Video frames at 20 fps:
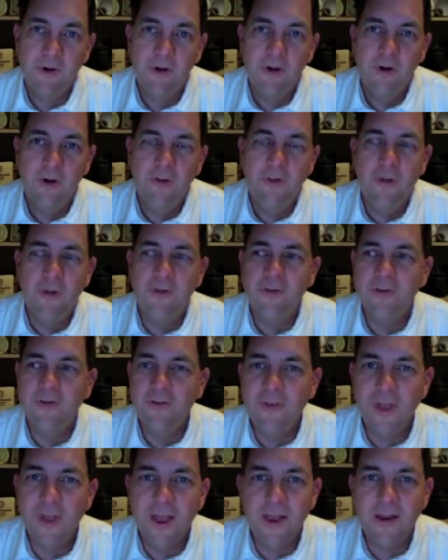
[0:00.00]
They
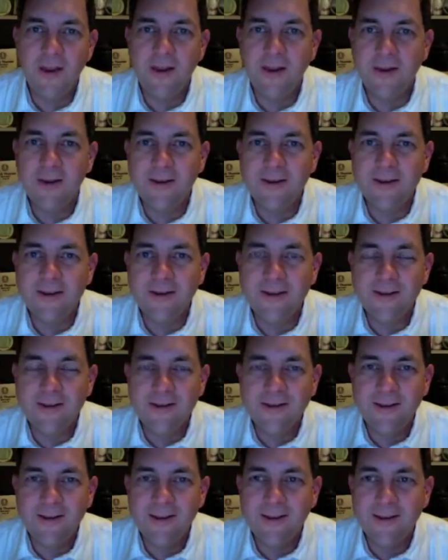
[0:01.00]
sat in
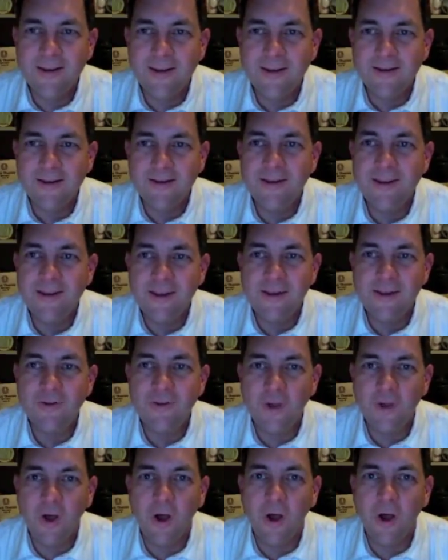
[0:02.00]
intense
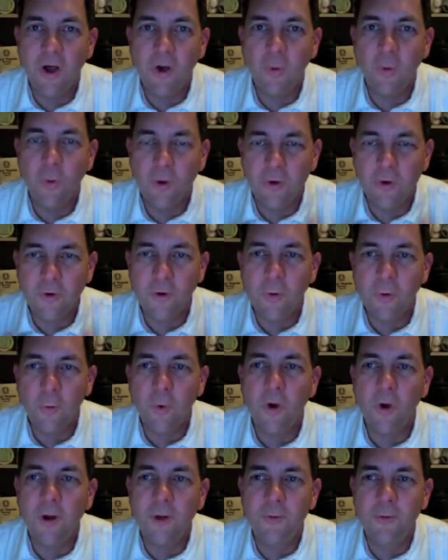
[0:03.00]
awe, wondering
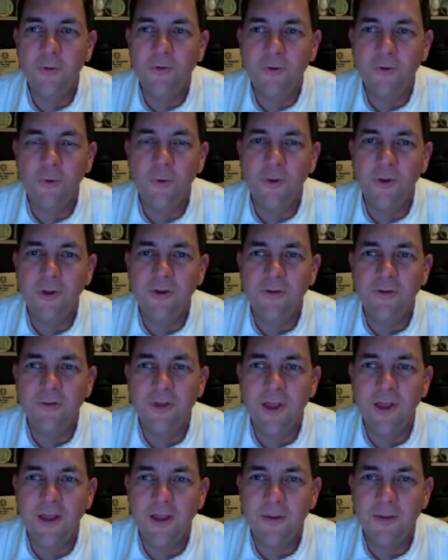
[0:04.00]
what he was going to
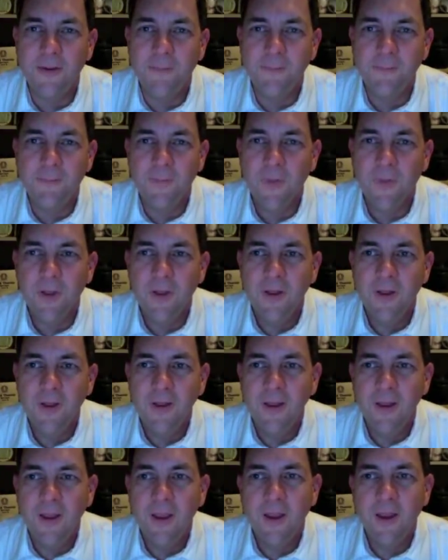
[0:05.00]
say.
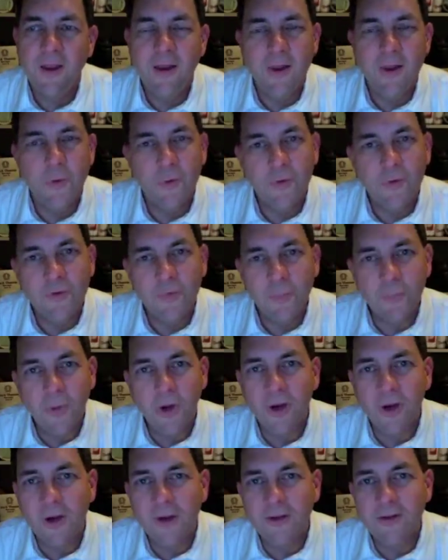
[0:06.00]
And he
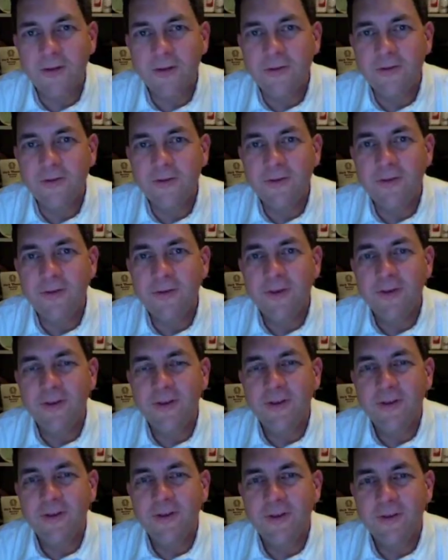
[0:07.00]
responds
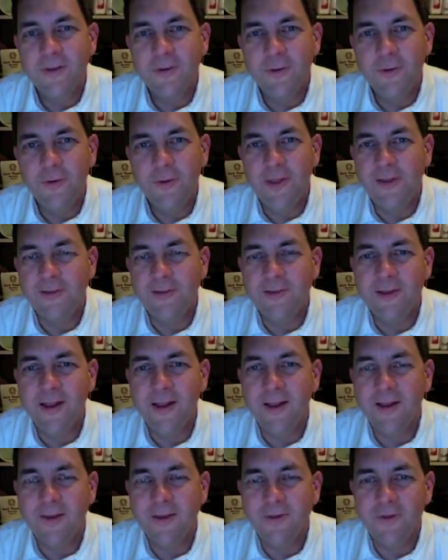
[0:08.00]
to that
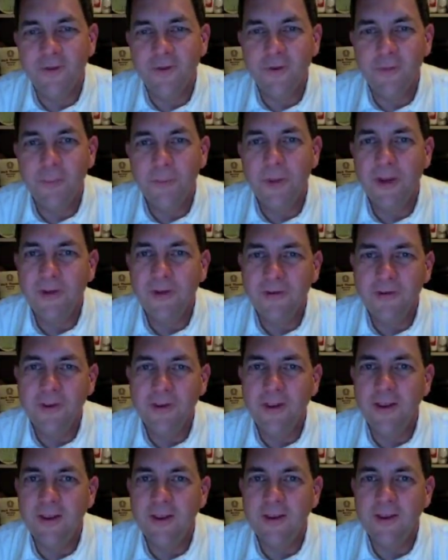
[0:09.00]
silence by
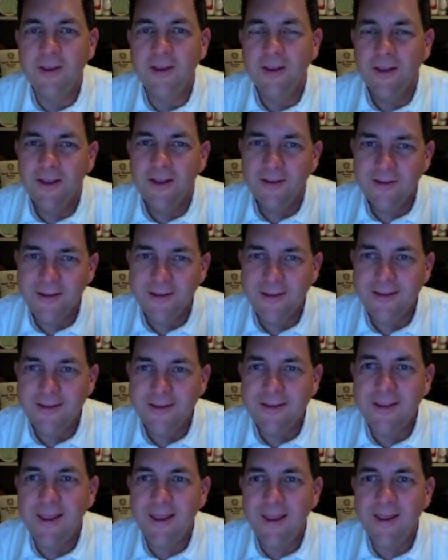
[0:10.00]
saying,
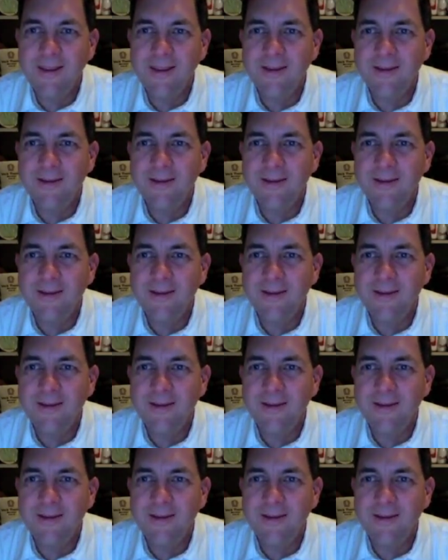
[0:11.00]
today,